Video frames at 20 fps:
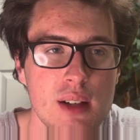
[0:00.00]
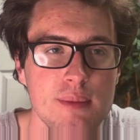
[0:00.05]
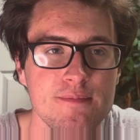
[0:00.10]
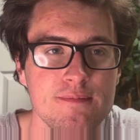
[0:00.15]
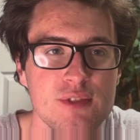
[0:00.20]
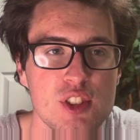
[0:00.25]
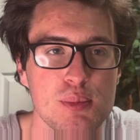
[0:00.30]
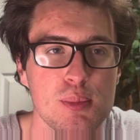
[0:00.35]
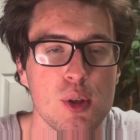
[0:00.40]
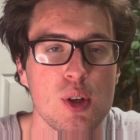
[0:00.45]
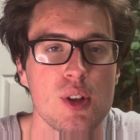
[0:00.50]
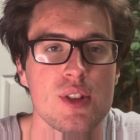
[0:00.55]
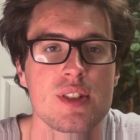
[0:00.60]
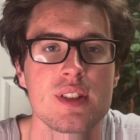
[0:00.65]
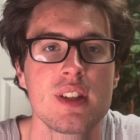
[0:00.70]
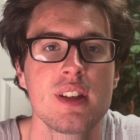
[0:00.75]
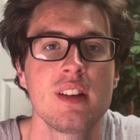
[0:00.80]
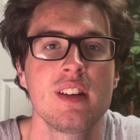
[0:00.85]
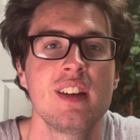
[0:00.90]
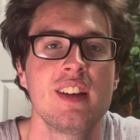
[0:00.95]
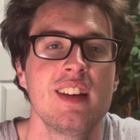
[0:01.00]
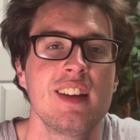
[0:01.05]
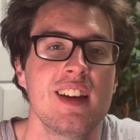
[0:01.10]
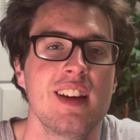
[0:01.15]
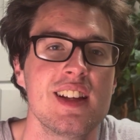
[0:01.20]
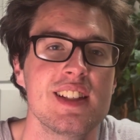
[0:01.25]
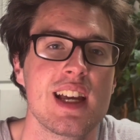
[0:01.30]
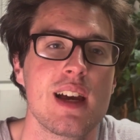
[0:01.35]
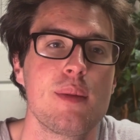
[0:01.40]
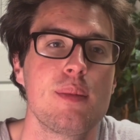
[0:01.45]
just personally,
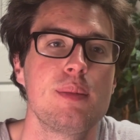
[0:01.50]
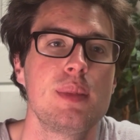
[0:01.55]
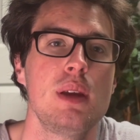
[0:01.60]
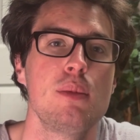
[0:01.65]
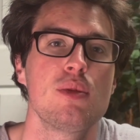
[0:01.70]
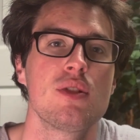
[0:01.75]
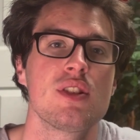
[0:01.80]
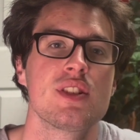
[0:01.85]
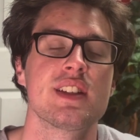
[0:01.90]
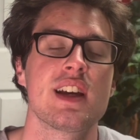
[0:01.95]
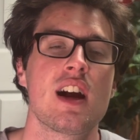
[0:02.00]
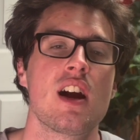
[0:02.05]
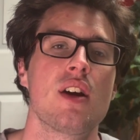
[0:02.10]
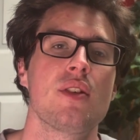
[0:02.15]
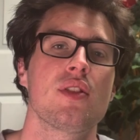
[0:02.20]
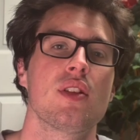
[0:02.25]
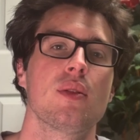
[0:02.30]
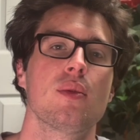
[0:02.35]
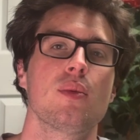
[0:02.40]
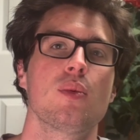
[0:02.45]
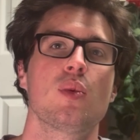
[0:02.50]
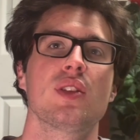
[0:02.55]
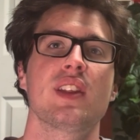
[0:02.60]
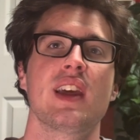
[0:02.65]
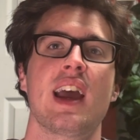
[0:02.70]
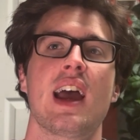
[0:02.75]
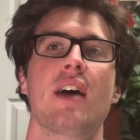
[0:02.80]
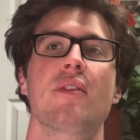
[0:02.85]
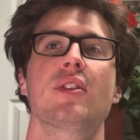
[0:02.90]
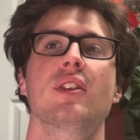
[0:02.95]
is that people desire what they
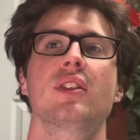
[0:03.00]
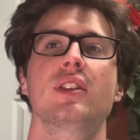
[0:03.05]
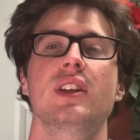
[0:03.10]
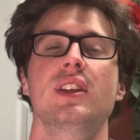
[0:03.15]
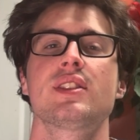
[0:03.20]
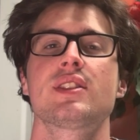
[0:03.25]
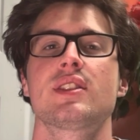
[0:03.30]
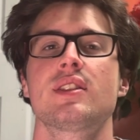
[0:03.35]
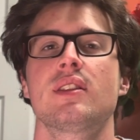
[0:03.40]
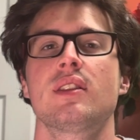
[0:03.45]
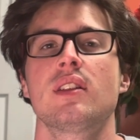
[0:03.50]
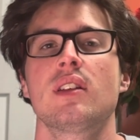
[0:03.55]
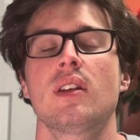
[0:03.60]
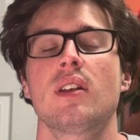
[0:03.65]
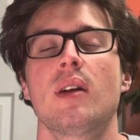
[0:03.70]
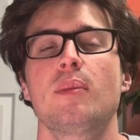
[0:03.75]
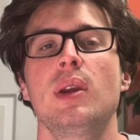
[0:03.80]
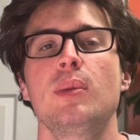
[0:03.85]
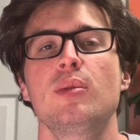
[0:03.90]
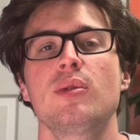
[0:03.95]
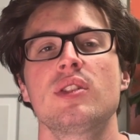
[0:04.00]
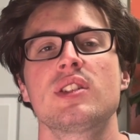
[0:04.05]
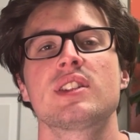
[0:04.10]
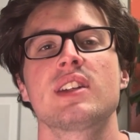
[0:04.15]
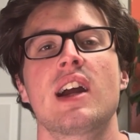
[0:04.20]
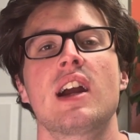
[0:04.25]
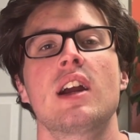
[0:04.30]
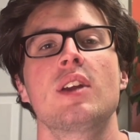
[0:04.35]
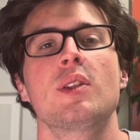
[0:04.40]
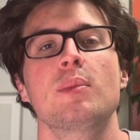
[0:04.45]
have the least. People
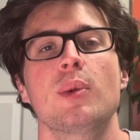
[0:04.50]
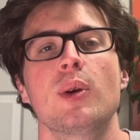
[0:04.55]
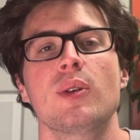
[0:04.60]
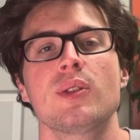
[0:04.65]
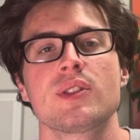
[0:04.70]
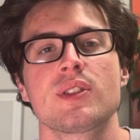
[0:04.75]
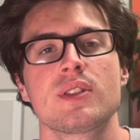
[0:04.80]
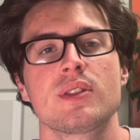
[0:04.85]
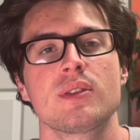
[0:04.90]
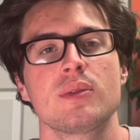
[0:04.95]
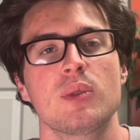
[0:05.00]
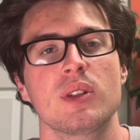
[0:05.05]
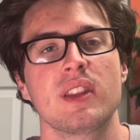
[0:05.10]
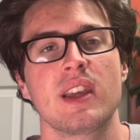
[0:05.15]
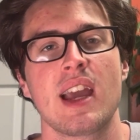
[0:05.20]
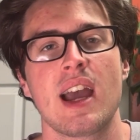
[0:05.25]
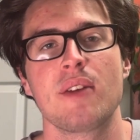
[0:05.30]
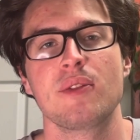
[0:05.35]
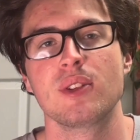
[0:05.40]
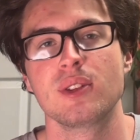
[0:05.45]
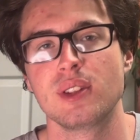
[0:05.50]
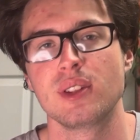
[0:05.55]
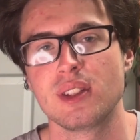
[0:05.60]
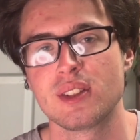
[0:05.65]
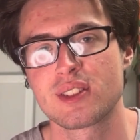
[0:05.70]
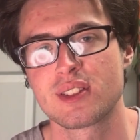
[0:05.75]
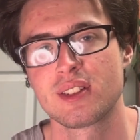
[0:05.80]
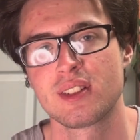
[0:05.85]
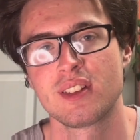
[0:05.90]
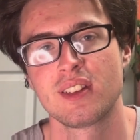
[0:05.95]
desire the most what they have the
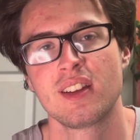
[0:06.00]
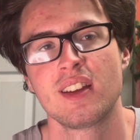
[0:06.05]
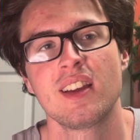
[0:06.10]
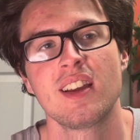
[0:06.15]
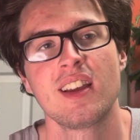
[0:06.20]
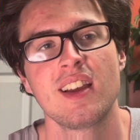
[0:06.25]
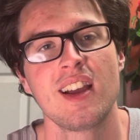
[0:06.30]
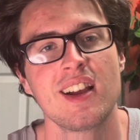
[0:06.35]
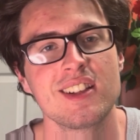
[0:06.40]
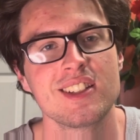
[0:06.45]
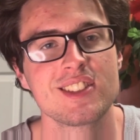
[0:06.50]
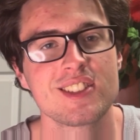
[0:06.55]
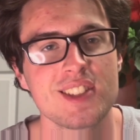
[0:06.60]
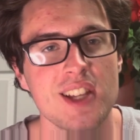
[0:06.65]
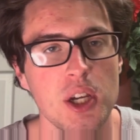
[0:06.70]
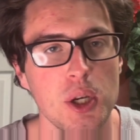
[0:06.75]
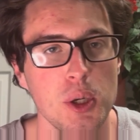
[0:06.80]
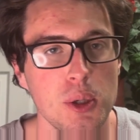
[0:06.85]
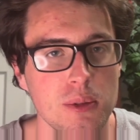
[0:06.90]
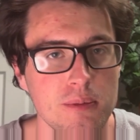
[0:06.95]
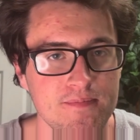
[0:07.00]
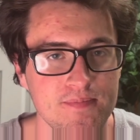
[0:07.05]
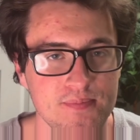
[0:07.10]
least. So,